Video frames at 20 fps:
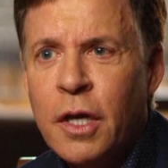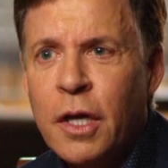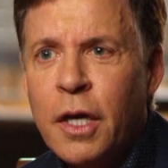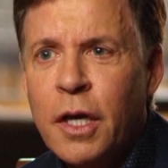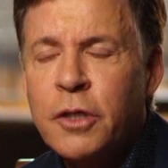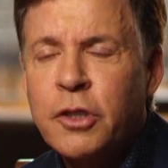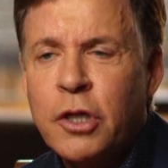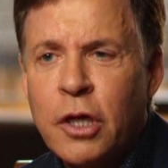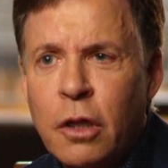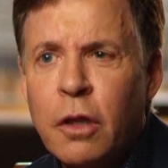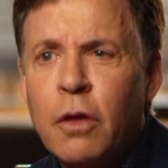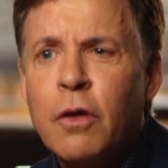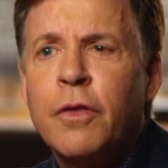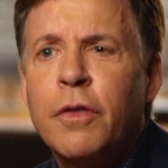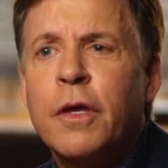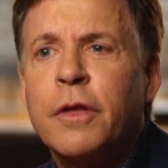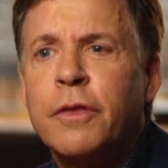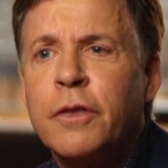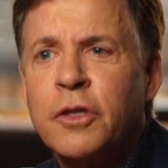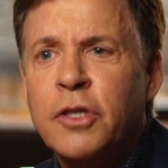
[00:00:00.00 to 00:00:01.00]
Yeah. It's clear
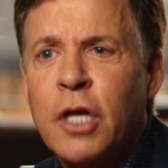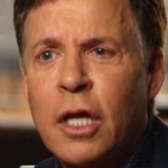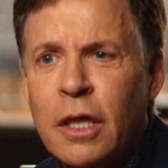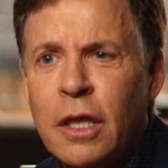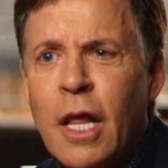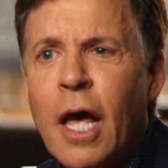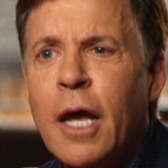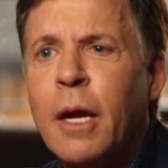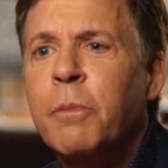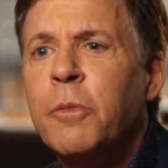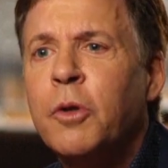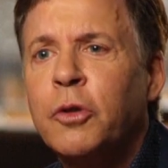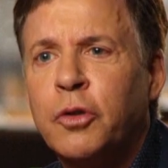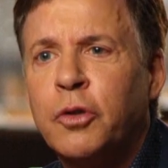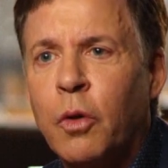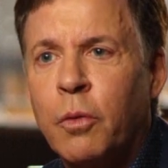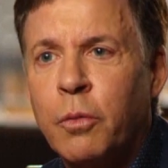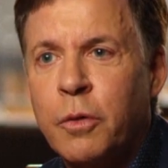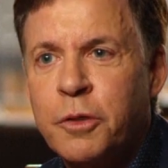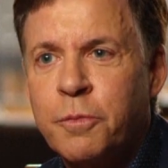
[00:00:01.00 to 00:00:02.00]
that there's a lot of
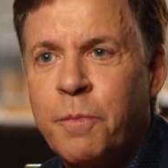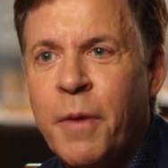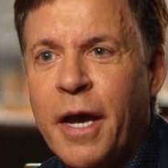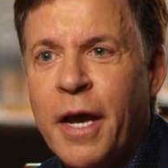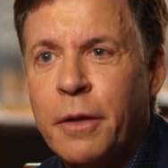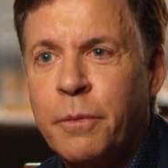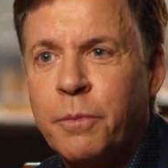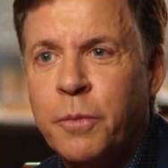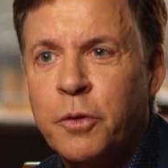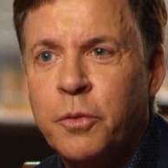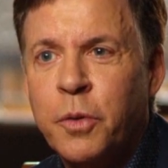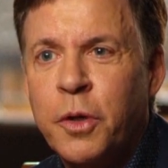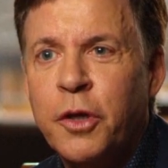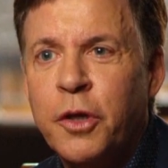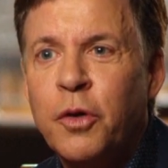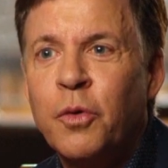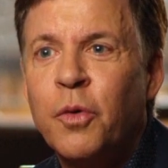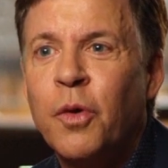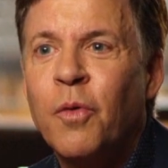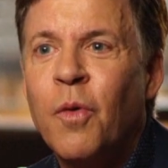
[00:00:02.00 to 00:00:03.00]
mutual respect between
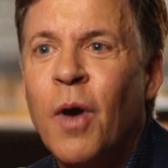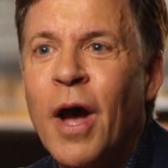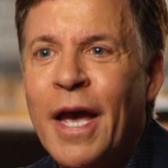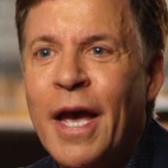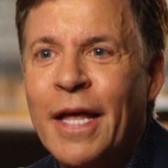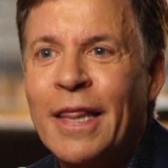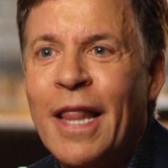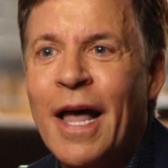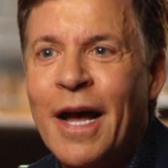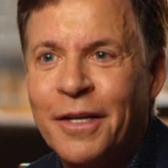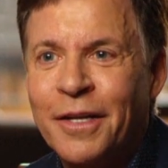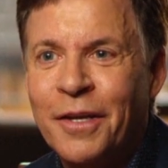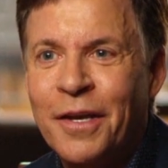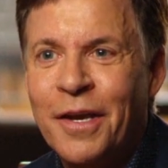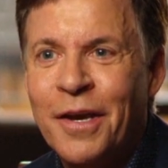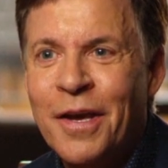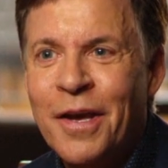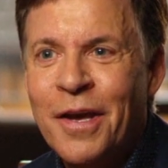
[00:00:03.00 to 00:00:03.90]
you and Ryan Lochte.